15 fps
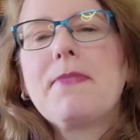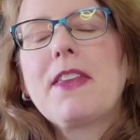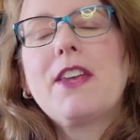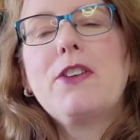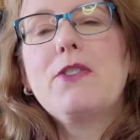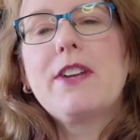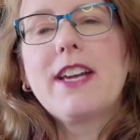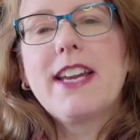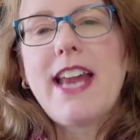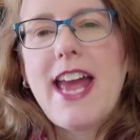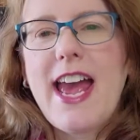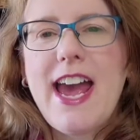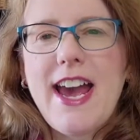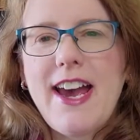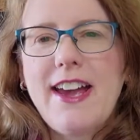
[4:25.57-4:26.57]
You can
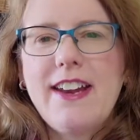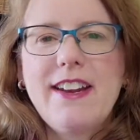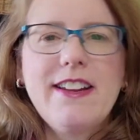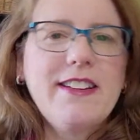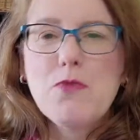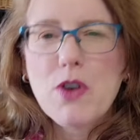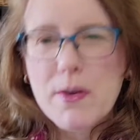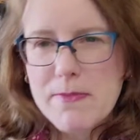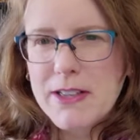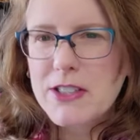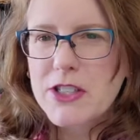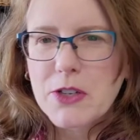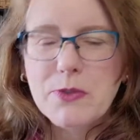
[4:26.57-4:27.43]
add more bells